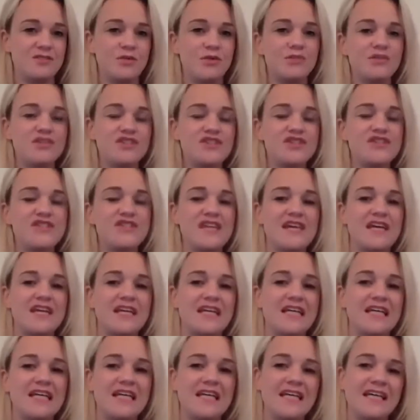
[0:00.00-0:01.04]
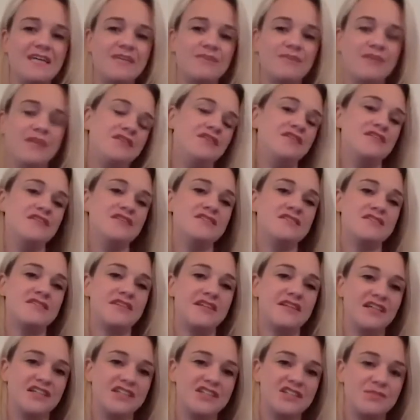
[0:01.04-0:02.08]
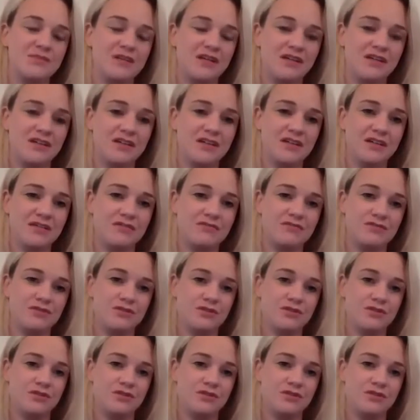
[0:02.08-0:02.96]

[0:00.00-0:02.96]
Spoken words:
would you say are the key components that I should be looking for?